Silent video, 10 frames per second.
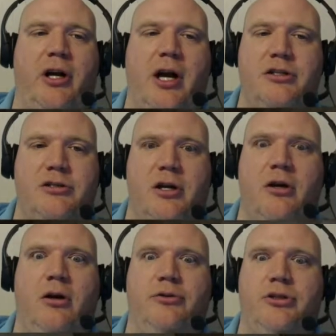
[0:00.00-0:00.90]
nice. It's not
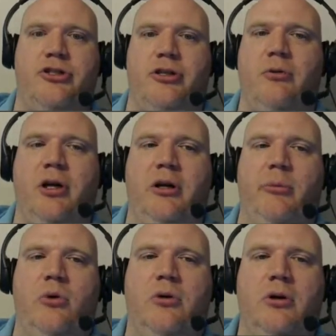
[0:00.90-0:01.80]
all just stone
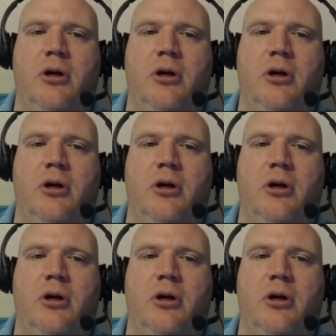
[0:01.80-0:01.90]
anymore.